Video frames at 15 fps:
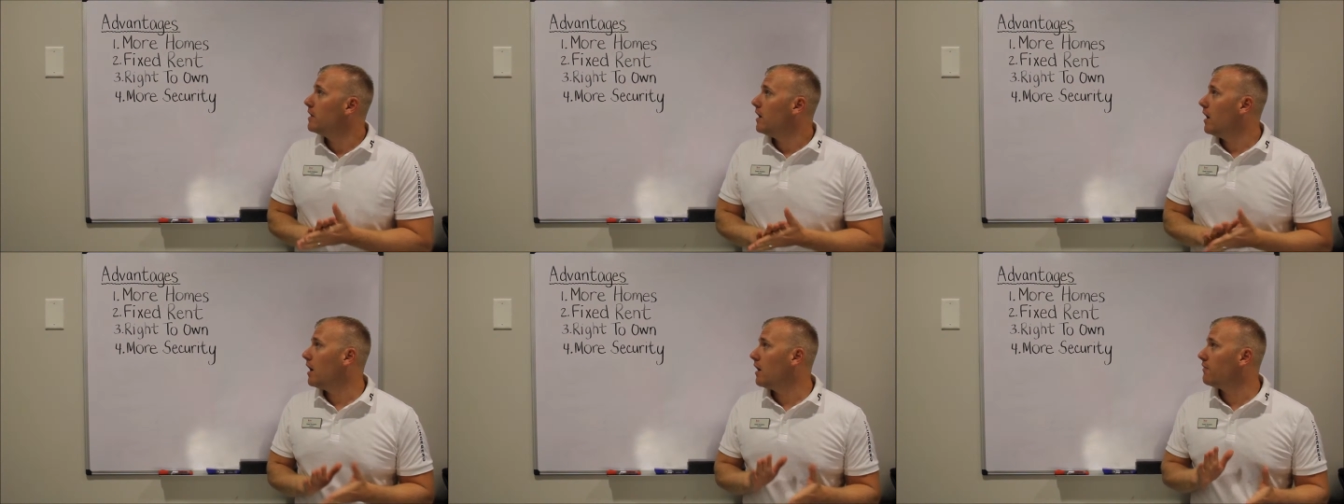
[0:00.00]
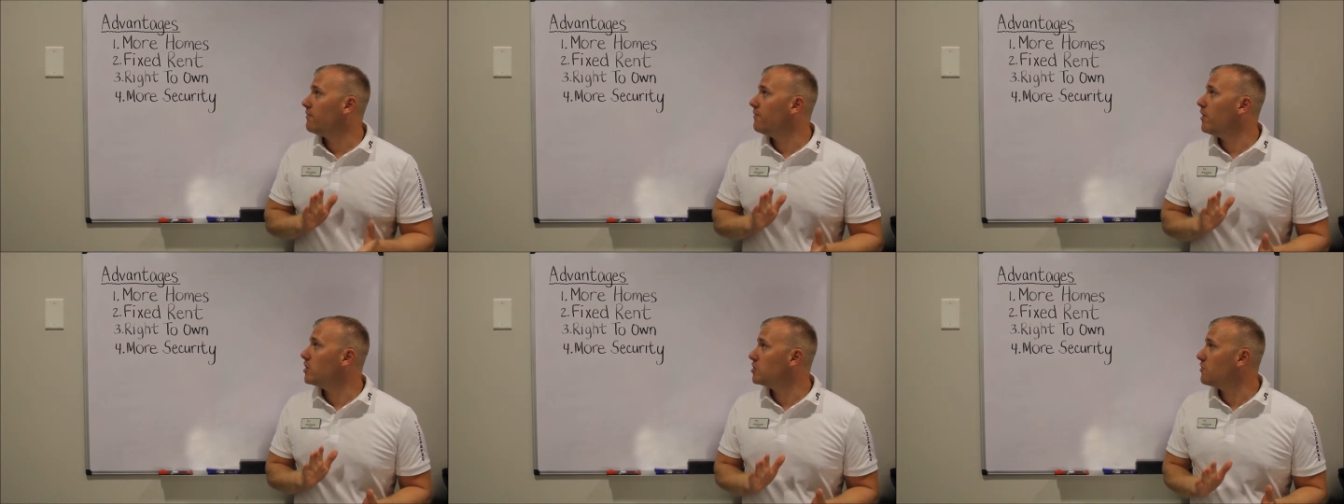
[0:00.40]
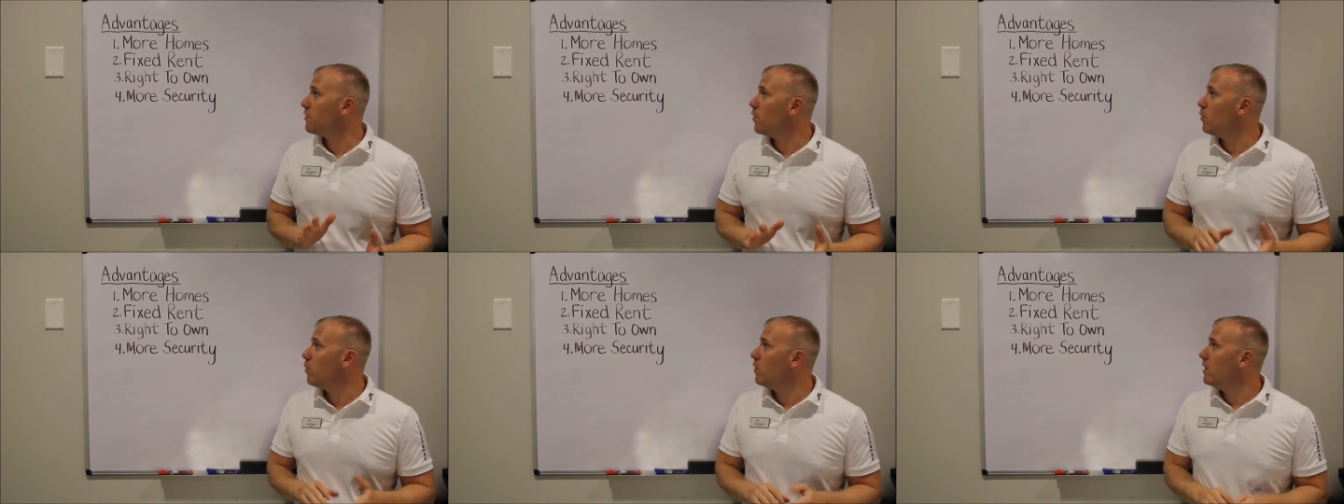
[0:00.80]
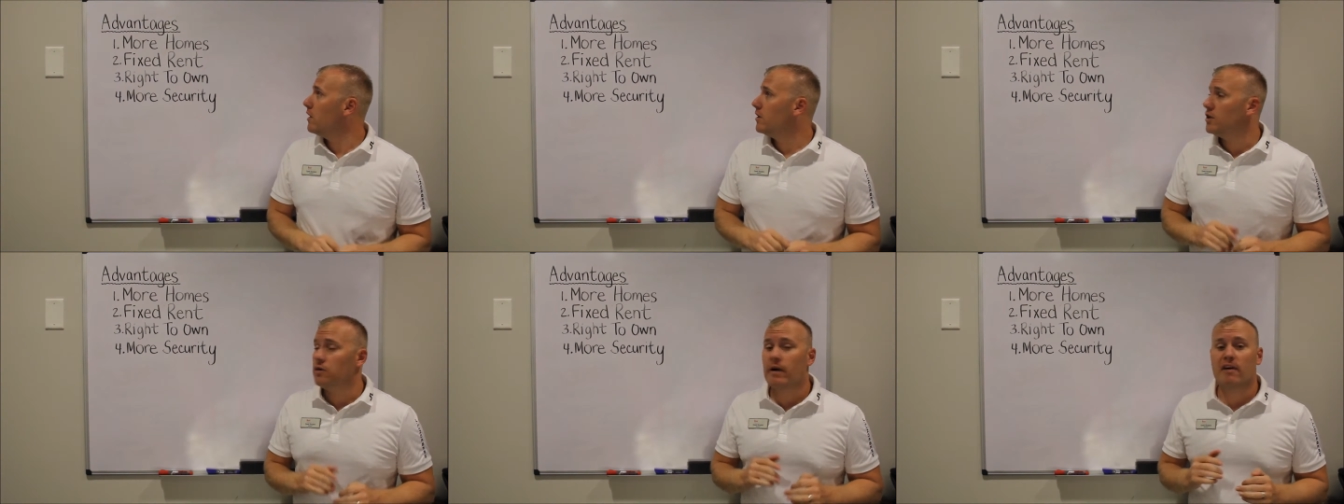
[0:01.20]
Uh, first of all,
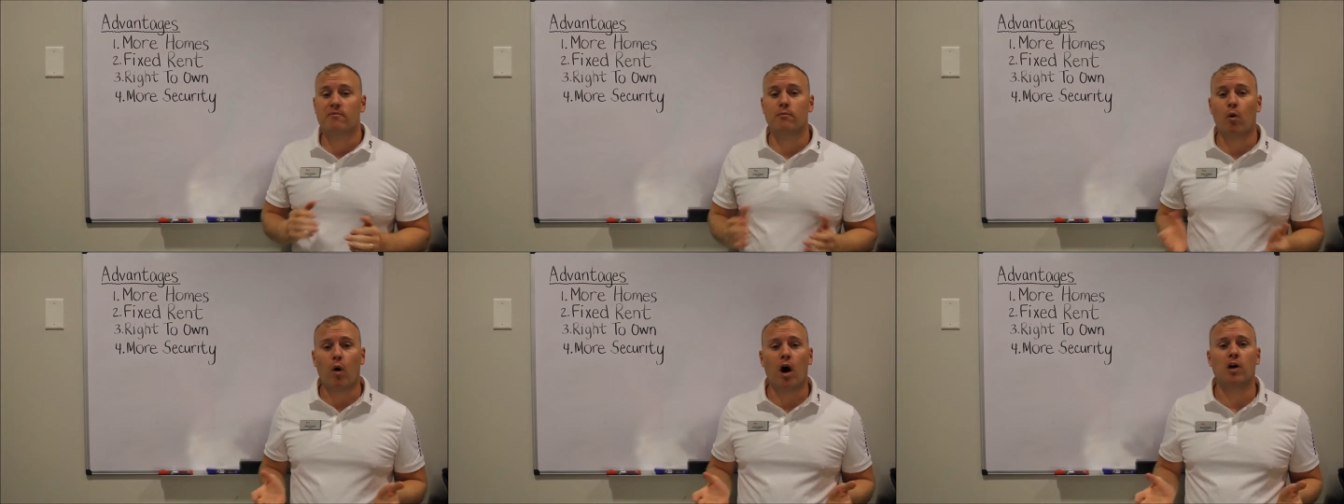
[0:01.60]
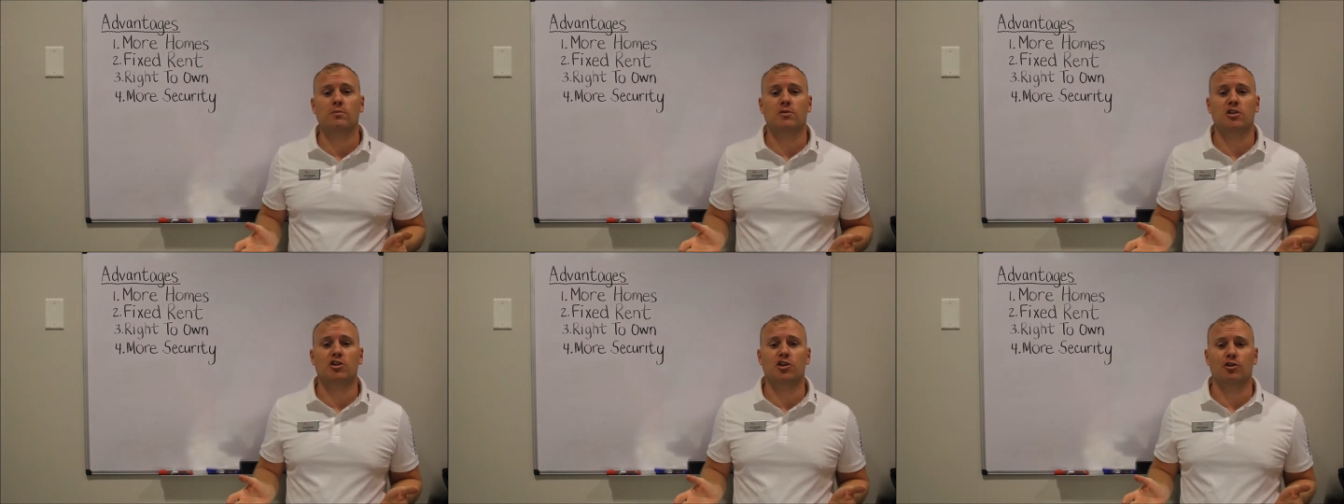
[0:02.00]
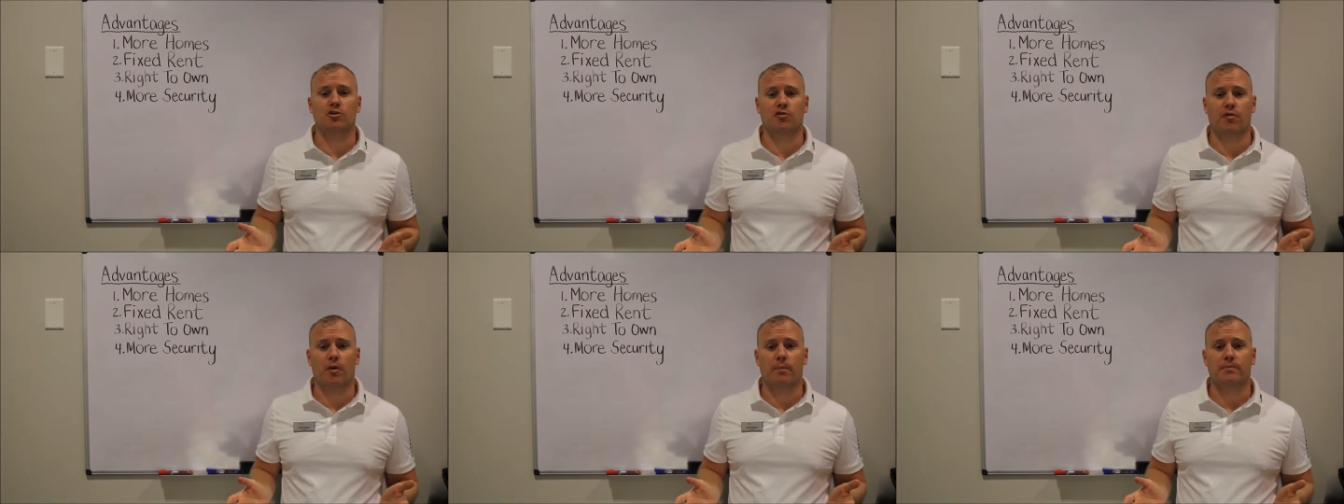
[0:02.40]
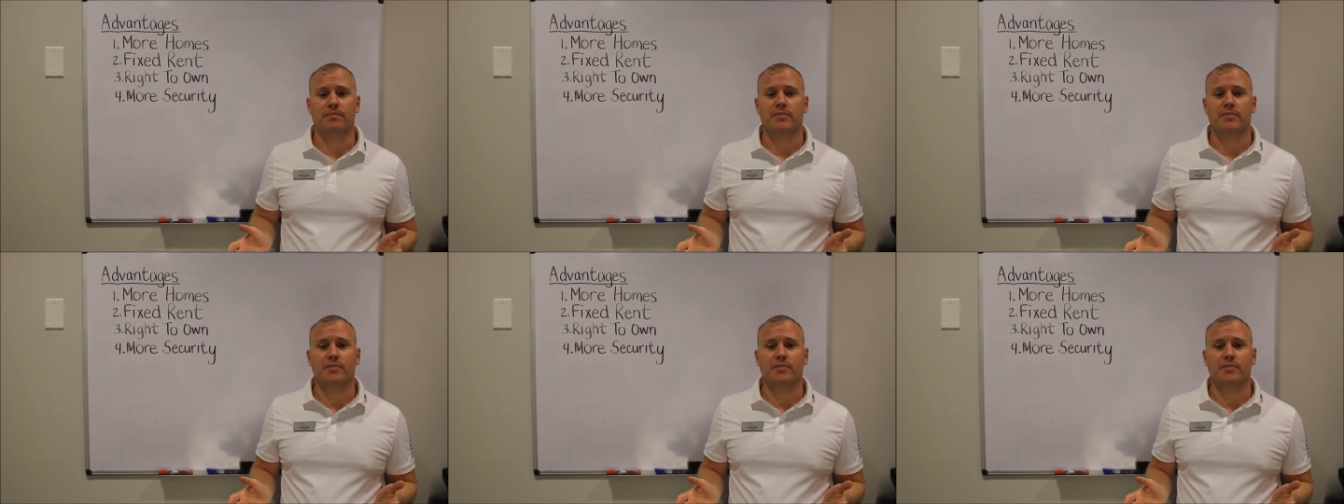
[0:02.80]
you have more homes to choose from.